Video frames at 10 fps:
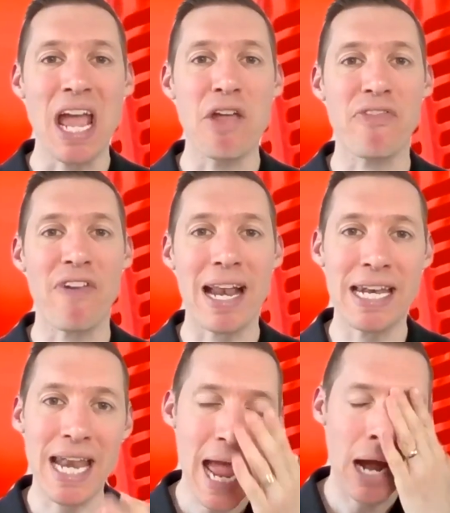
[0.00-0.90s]
In fact,
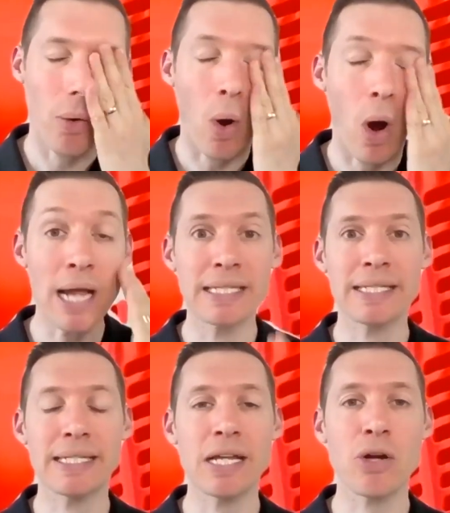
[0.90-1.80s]
now I
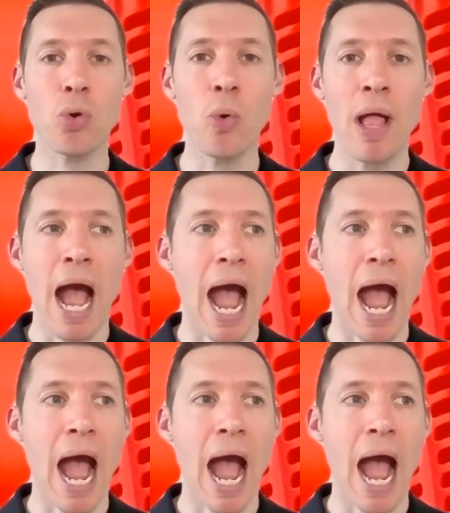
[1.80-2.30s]
still